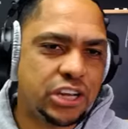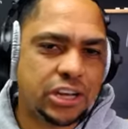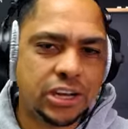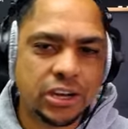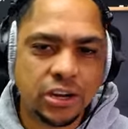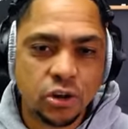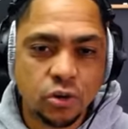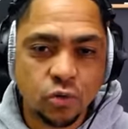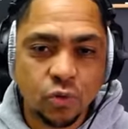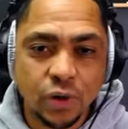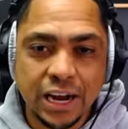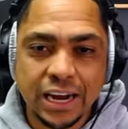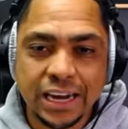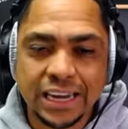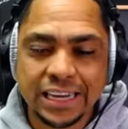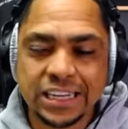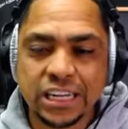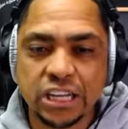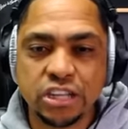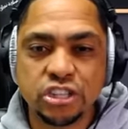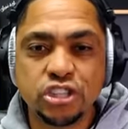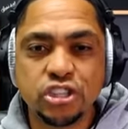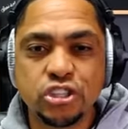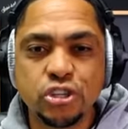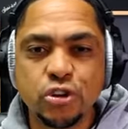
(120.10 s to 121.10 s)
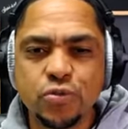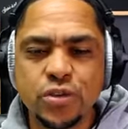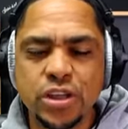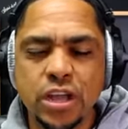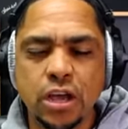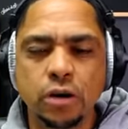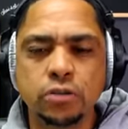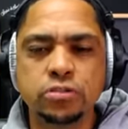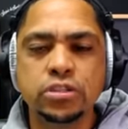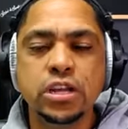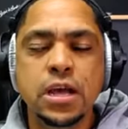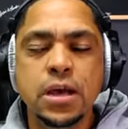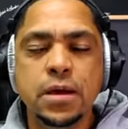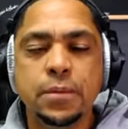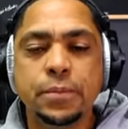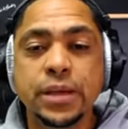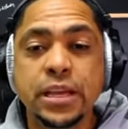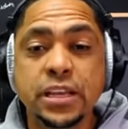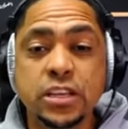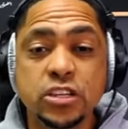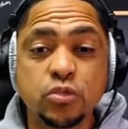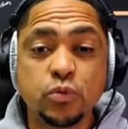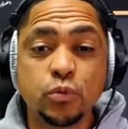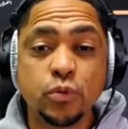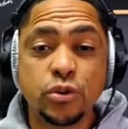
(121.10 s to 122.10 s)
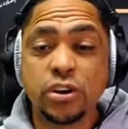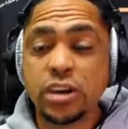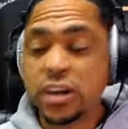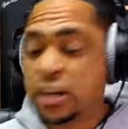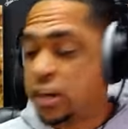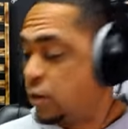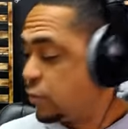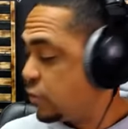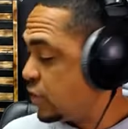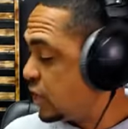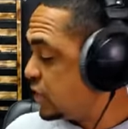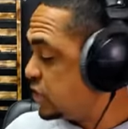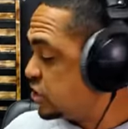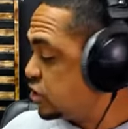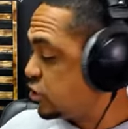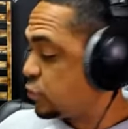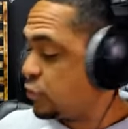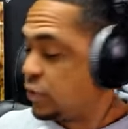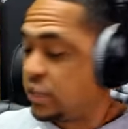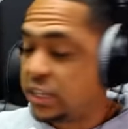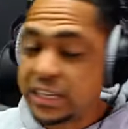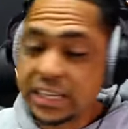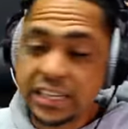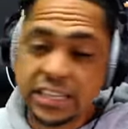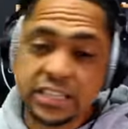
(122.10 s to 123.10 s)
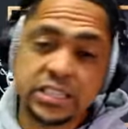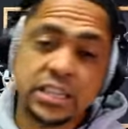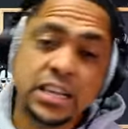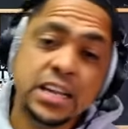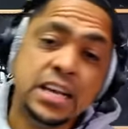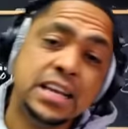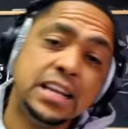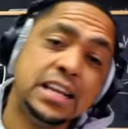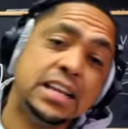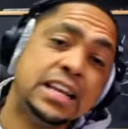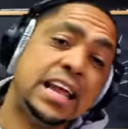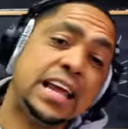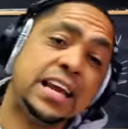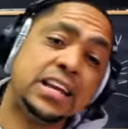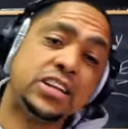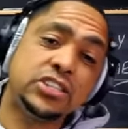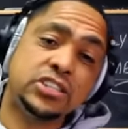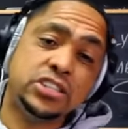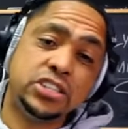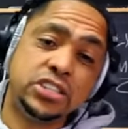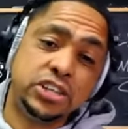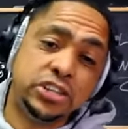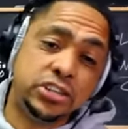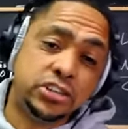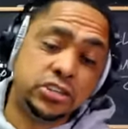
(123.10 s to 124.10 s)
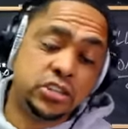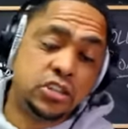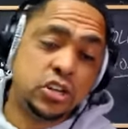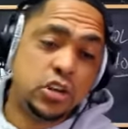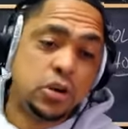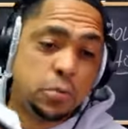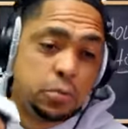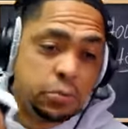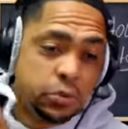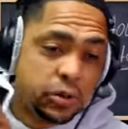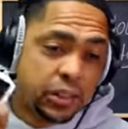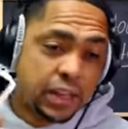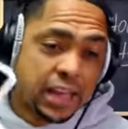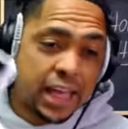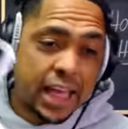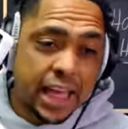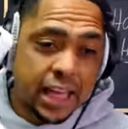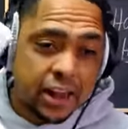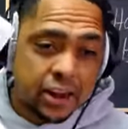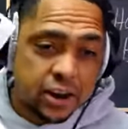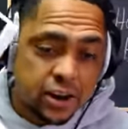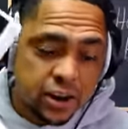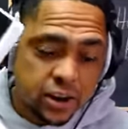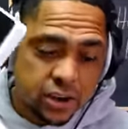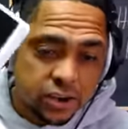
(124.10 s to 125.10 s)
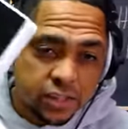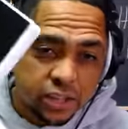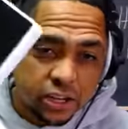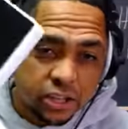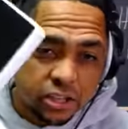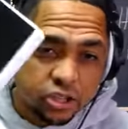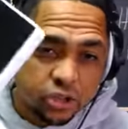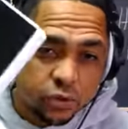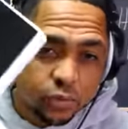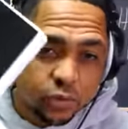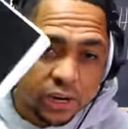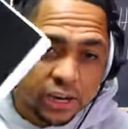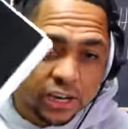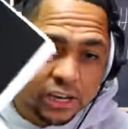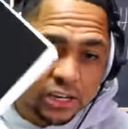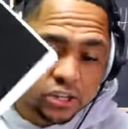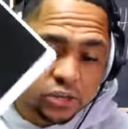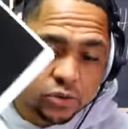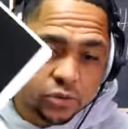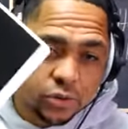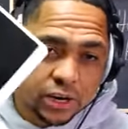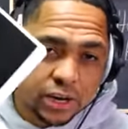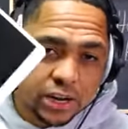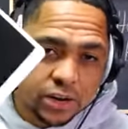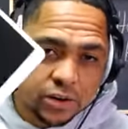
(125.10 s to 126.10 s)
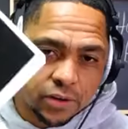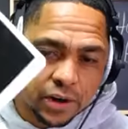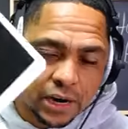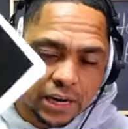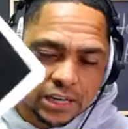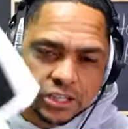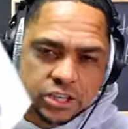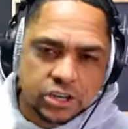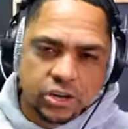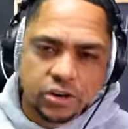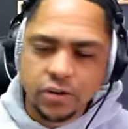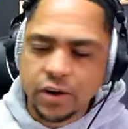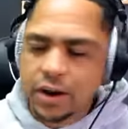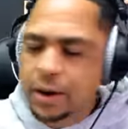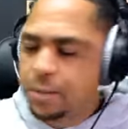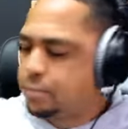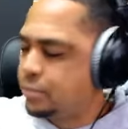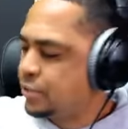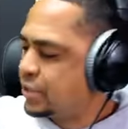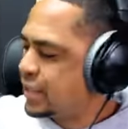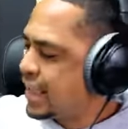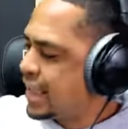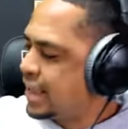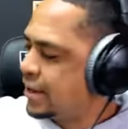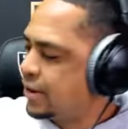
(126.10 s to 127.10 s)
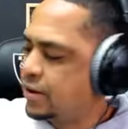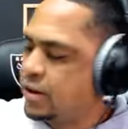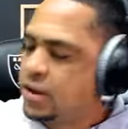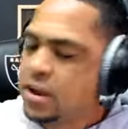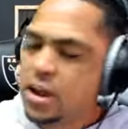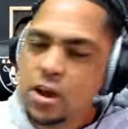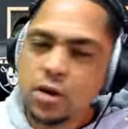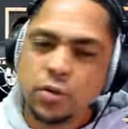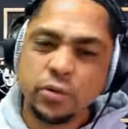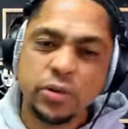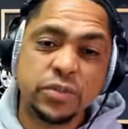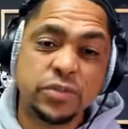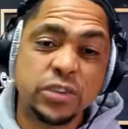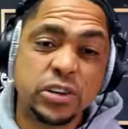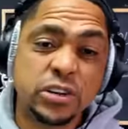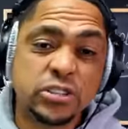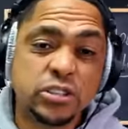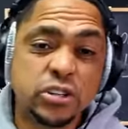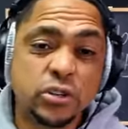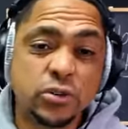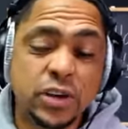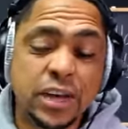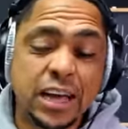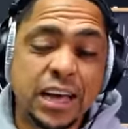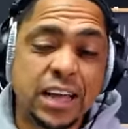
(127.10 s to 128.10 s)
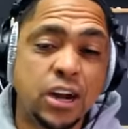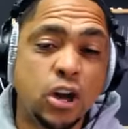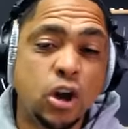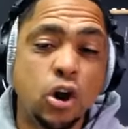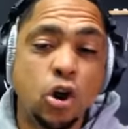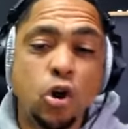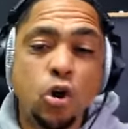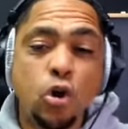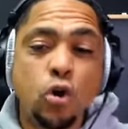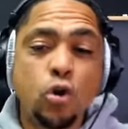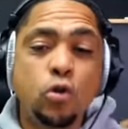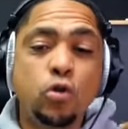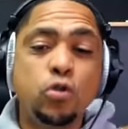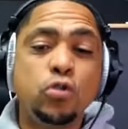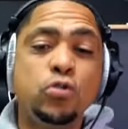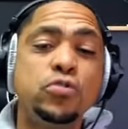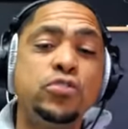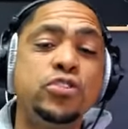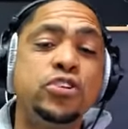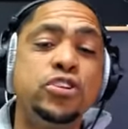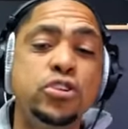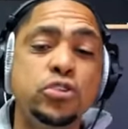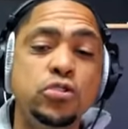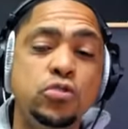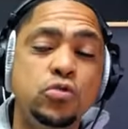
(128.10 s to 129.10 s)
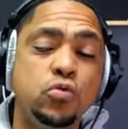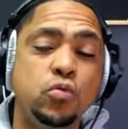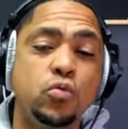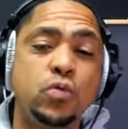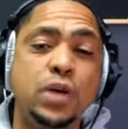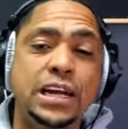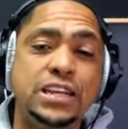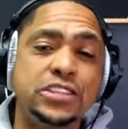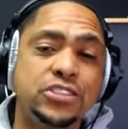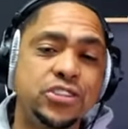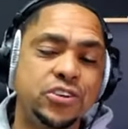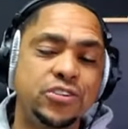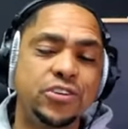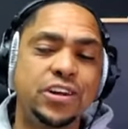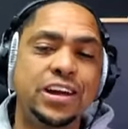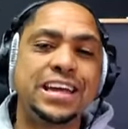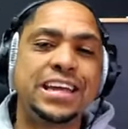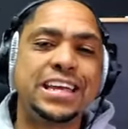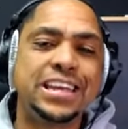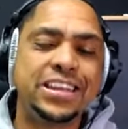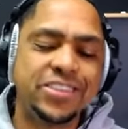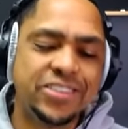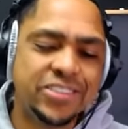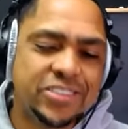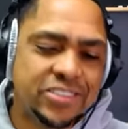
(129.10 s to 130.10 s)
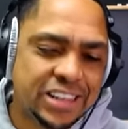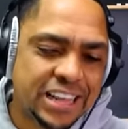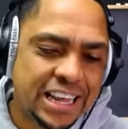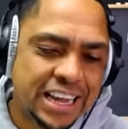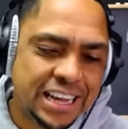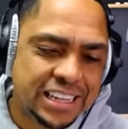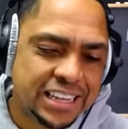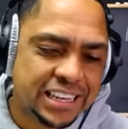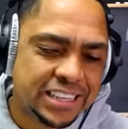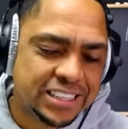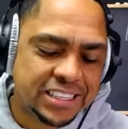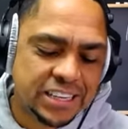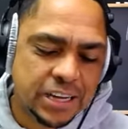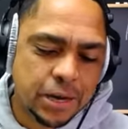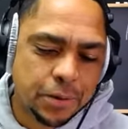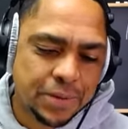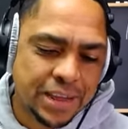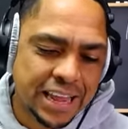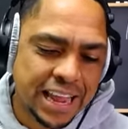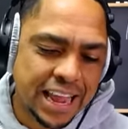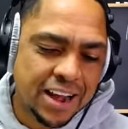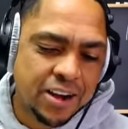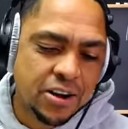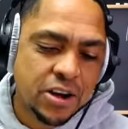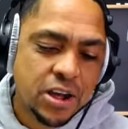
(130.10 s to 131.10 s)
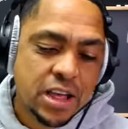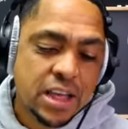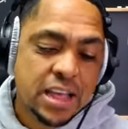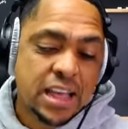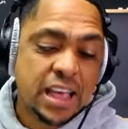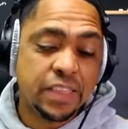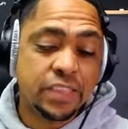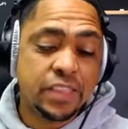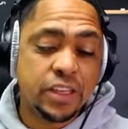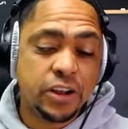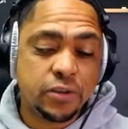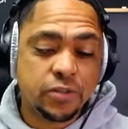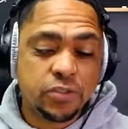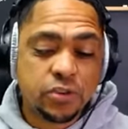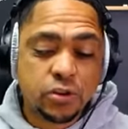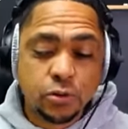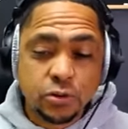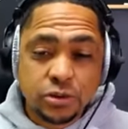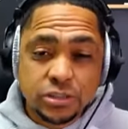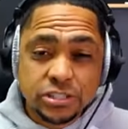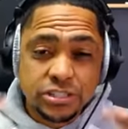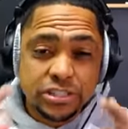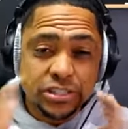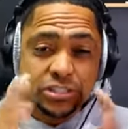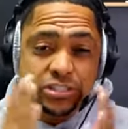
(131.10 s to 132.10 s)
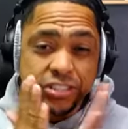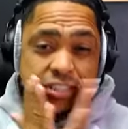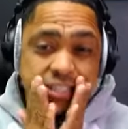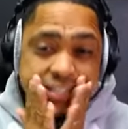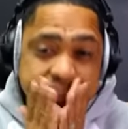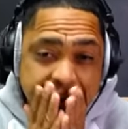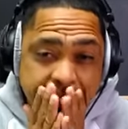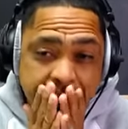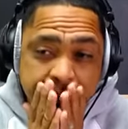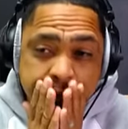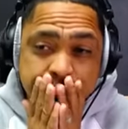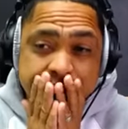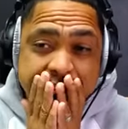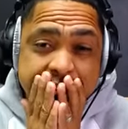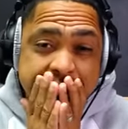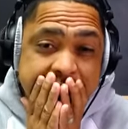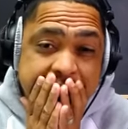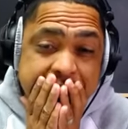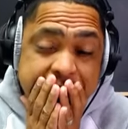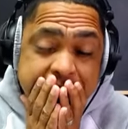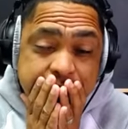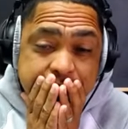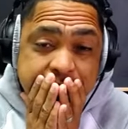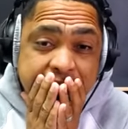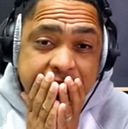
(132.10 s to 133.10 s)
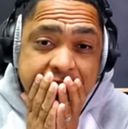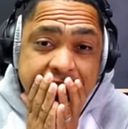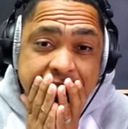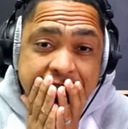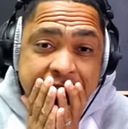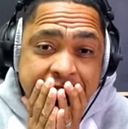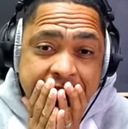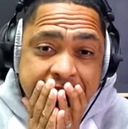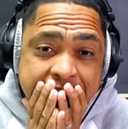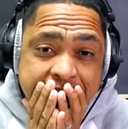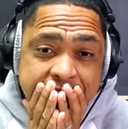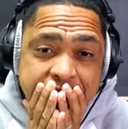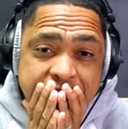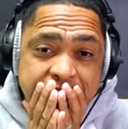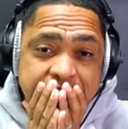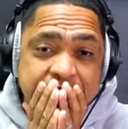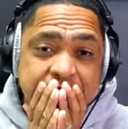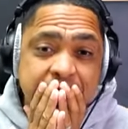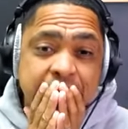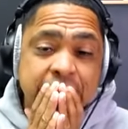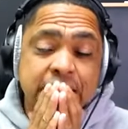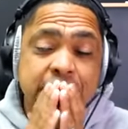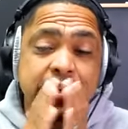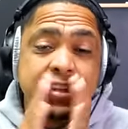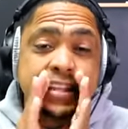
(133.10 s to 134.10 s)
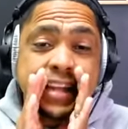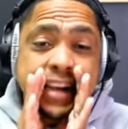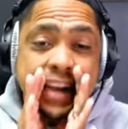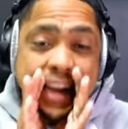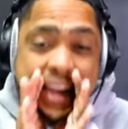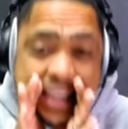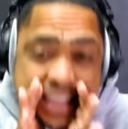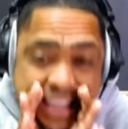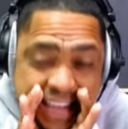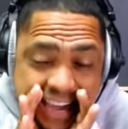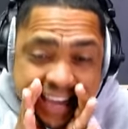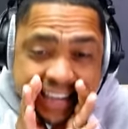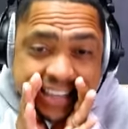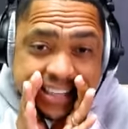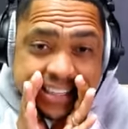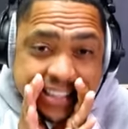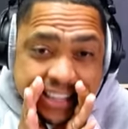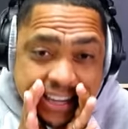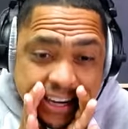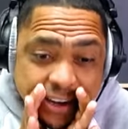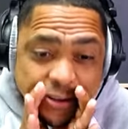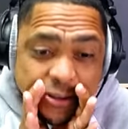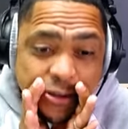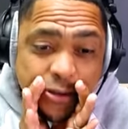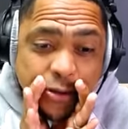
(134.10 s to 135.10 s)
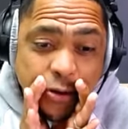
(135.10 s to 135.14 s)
Studios, because we're getting ready to release next year's planner, the twenty twenty Rise and Grind planner. We've also got a whole new Rise and Grind gear line that's coming out. And then, of course, there's a top secret launch that I can't tell you about,